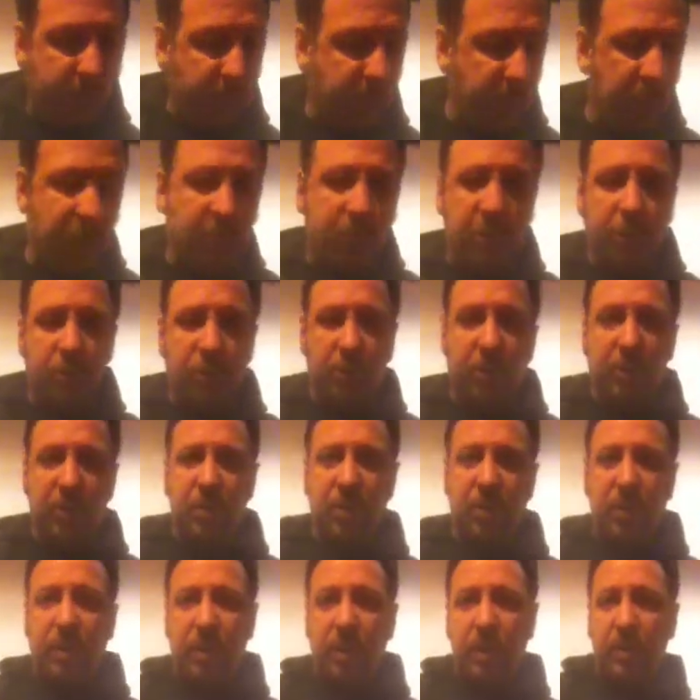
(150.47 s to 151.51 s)
You can
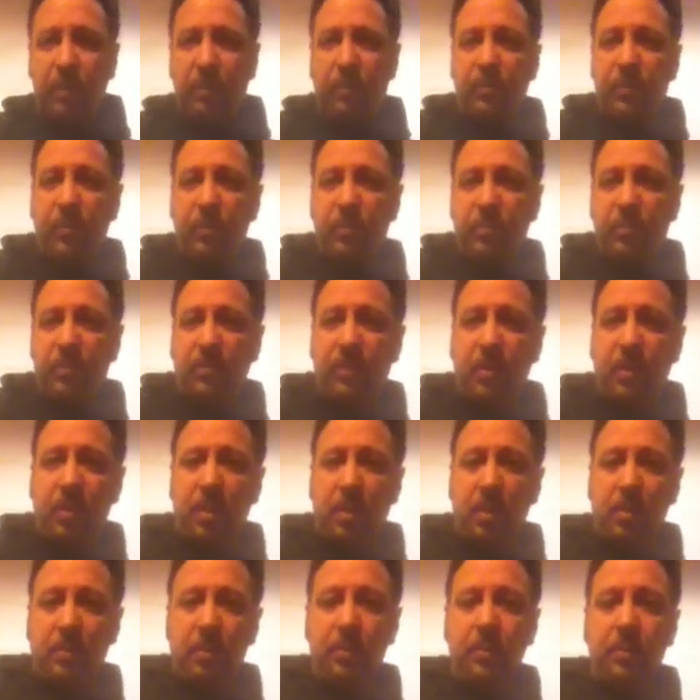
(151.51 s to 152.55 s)
adjust it later if they're too far
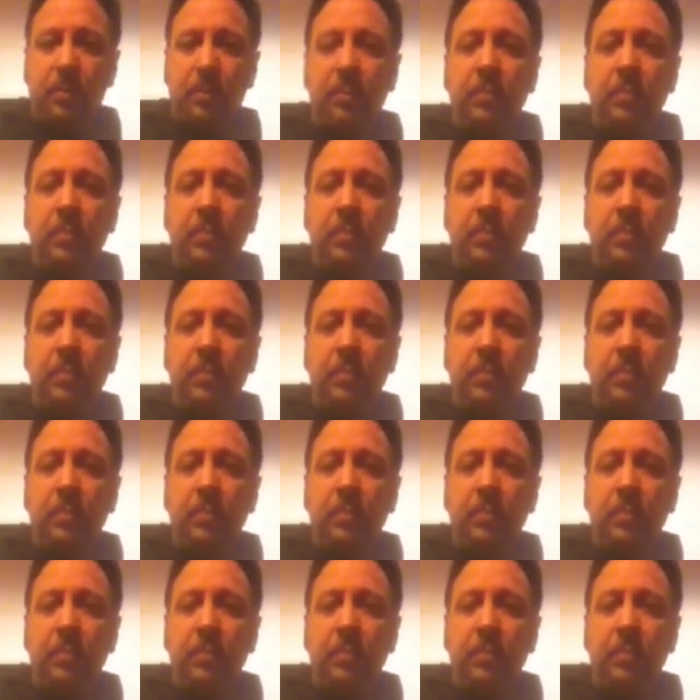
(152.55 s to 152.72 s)
out.